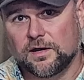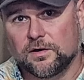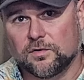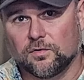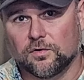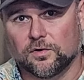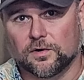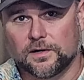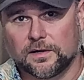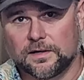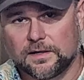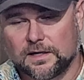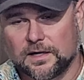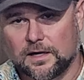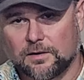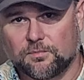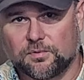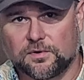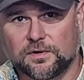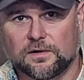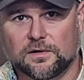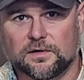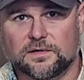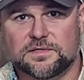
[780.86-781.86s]
and order it. And I'll
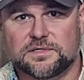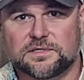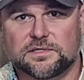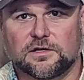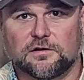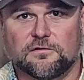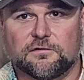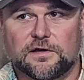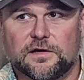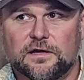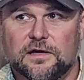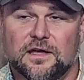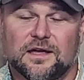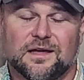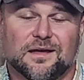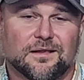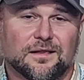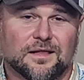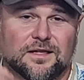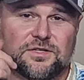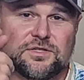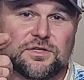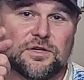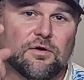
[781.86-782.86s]
put it on Silva,
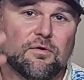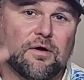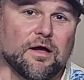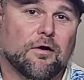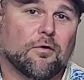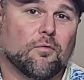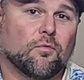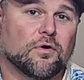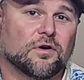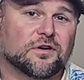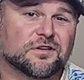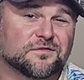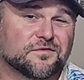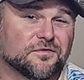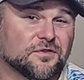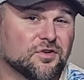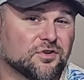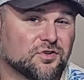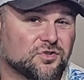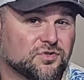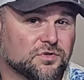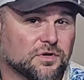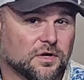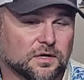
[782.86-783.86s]
let you know how it works for
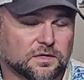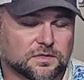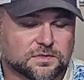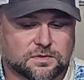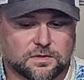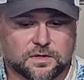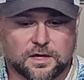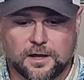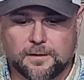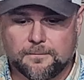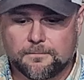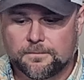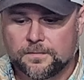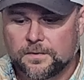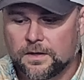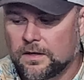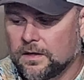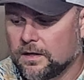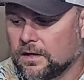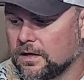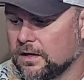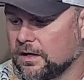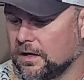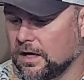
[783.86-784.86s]
your trucks, okay?
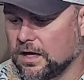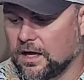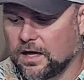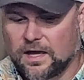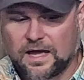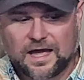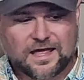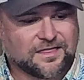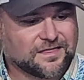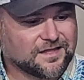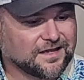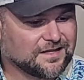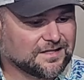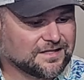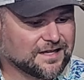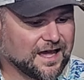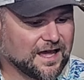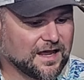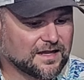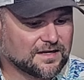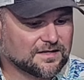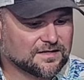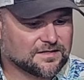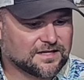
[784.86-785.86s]
I think
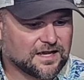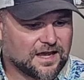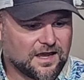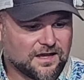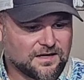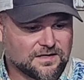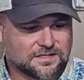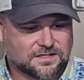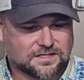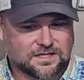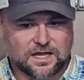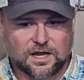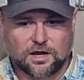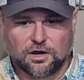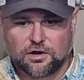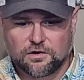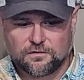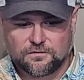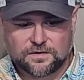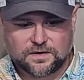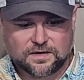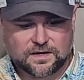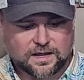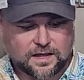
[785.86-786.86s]
that takes care
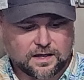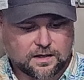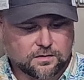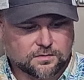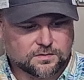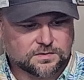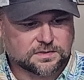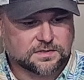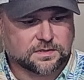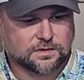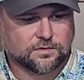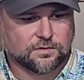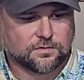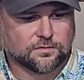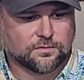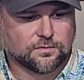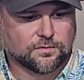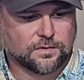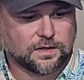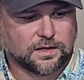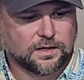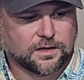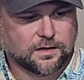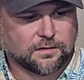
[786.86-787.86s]
of it now.
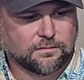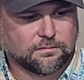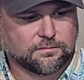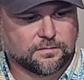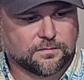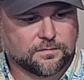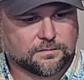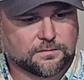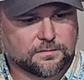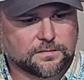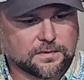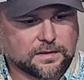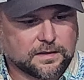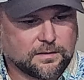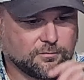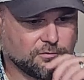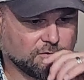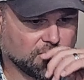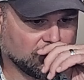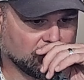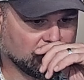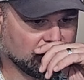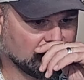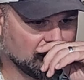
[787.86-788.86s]
So I'm
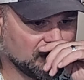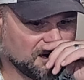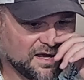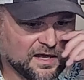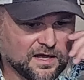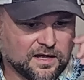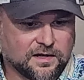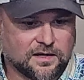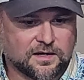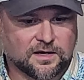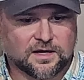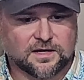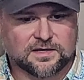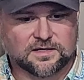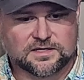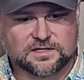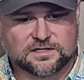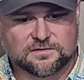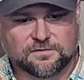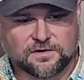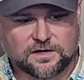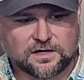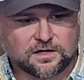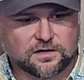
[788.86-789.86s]
going to go ahead and cut
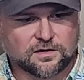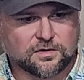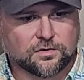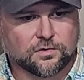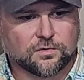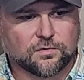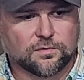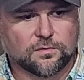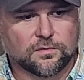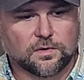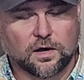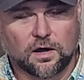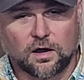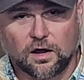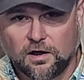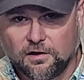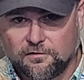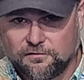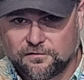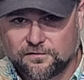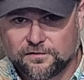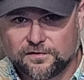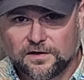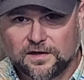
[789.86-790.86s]
this video
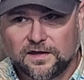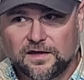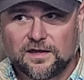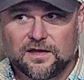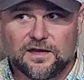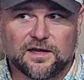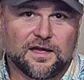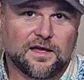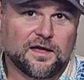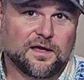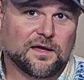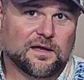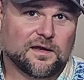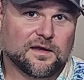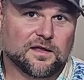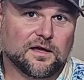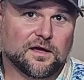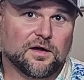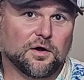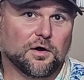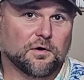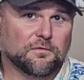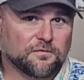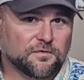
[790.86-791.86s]
off. And
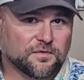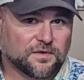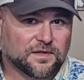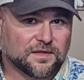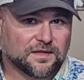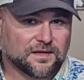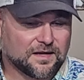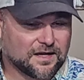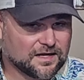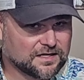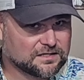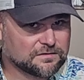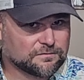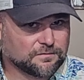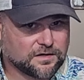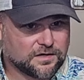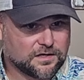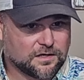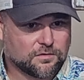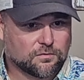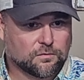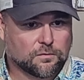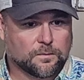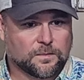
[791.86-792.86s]
hopefully the next
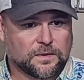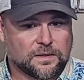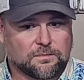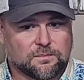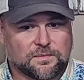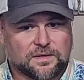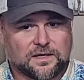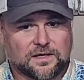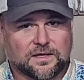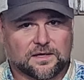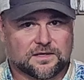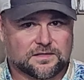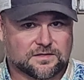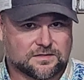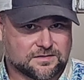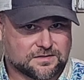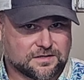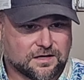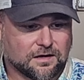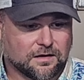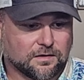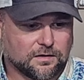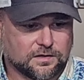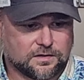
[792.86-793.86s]
video will be me
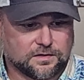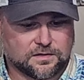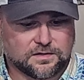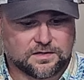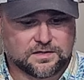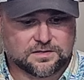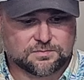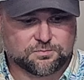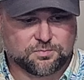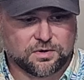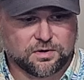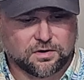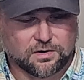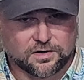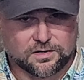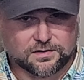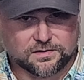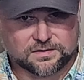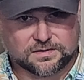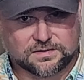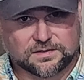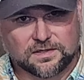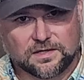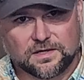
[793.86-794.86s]
installing these
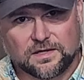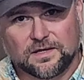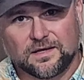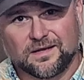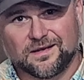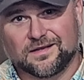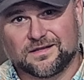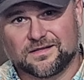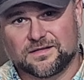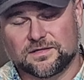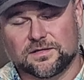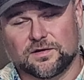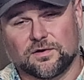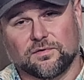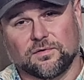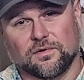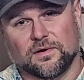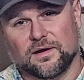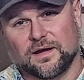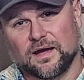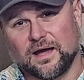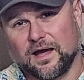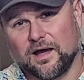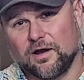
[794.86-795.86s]
parts. And
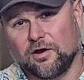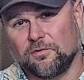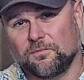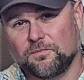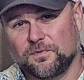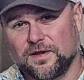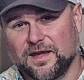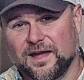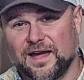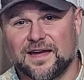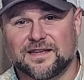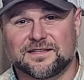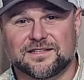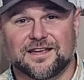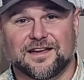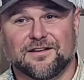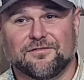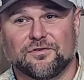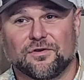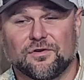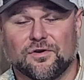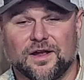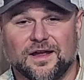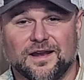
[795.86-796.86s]
so I hope you guys
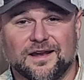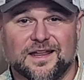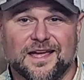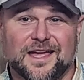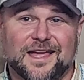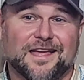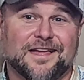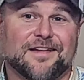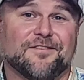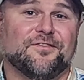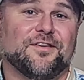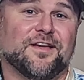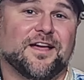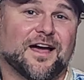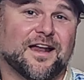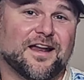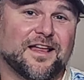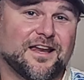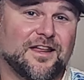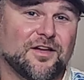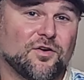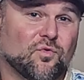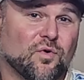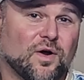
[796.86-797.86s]
have a great day. If you got
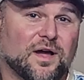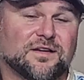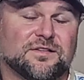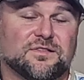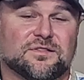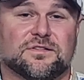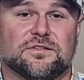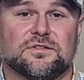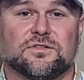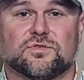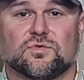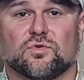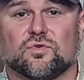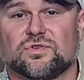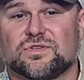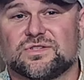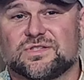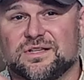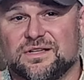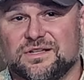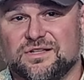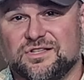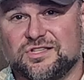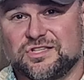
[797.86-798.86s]
any questions or
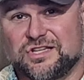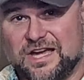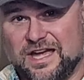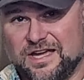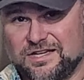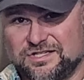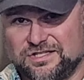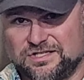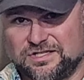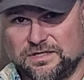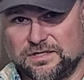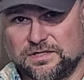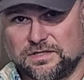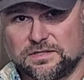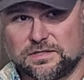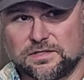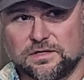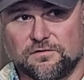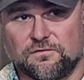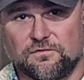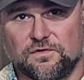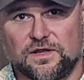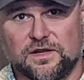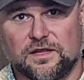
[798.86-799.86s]
suggestions
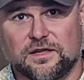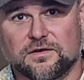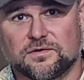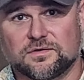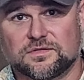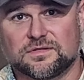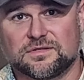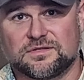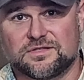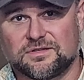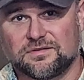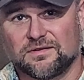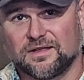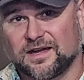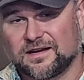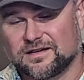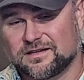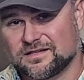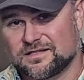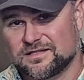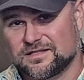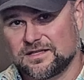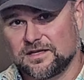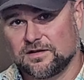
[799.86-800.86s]
of videos that you'd like
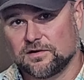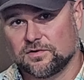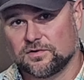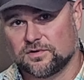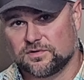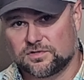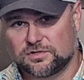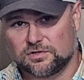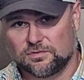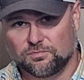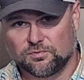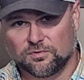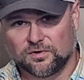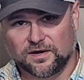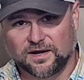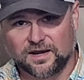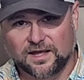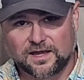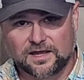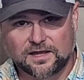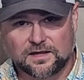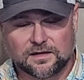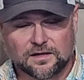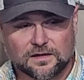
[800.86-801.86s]
to see on the
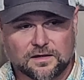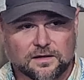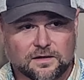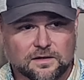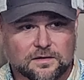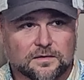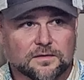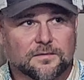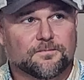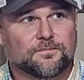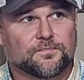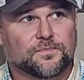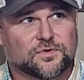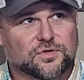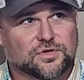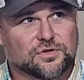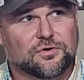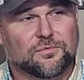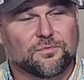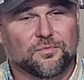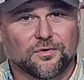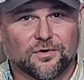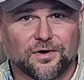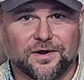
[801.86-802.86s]

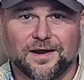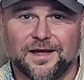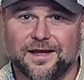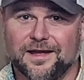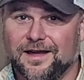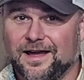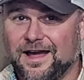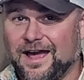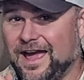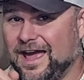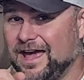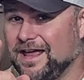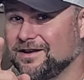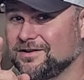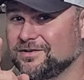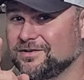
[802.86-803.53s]
2.8, I had a